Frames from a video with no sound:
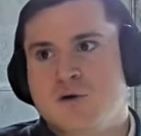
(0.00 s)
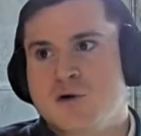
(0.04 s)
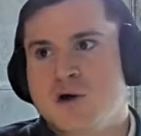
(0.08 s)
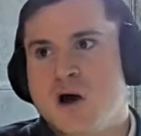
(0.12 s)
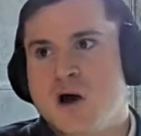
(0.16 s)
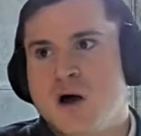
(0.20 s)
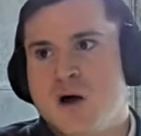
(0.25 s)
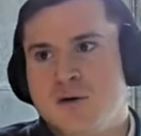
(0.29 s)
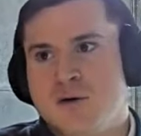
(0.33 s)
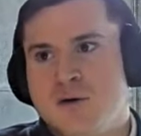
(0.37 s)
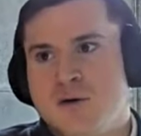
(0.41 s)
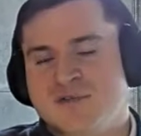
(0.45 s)

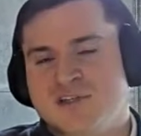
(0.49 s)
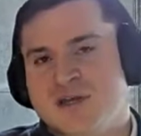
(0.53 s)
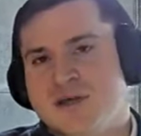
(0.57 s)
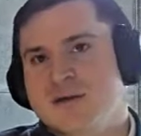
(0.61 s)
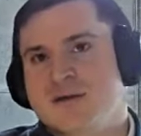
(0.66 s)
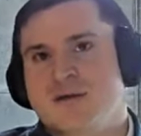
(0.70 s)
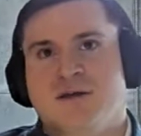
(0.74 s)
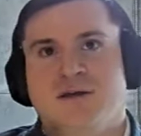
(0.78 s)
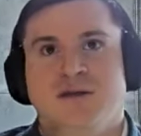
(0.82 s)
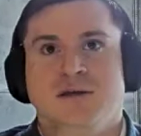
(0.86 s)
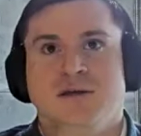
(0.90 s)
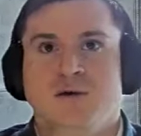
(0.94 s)
columns like,
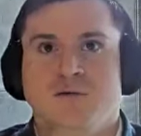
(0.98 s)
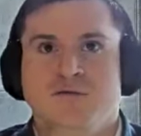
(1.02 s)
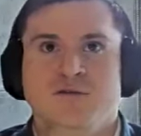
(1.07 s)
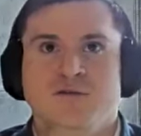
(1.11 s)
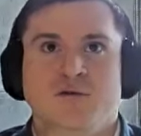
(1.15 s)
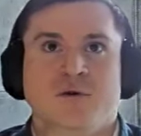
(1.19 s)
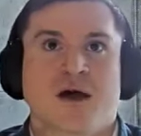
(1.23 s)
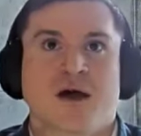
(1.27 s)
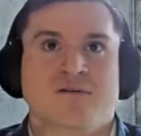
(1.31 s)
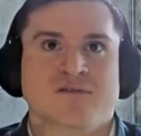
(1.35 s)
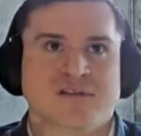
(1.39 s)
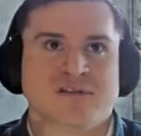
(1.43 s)

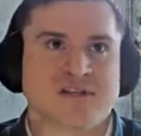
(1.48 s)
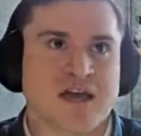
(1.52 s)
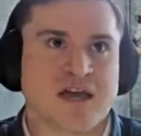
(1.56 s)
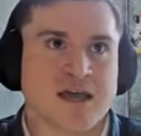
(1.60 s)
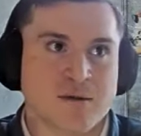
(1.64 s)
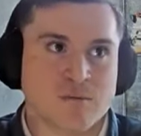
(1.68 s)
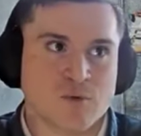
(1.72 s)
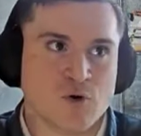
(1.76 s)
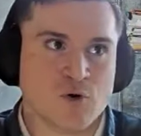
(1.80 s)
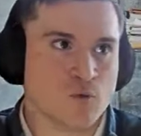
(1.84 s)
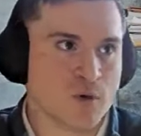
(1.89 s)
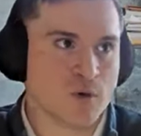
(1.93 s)
if you have a
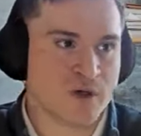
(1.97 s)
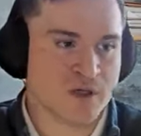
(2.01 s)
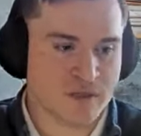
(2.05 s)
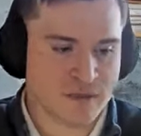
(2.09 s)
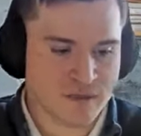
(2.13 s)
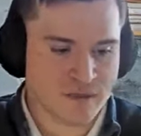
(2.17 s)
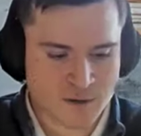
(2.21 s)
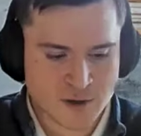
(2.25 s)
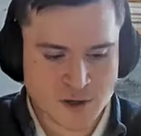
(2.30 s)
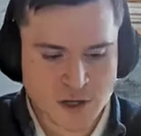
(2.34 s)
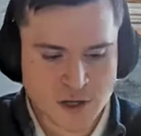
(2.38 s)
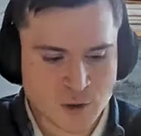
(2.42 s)
table
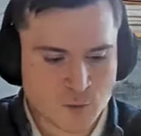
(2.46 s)
with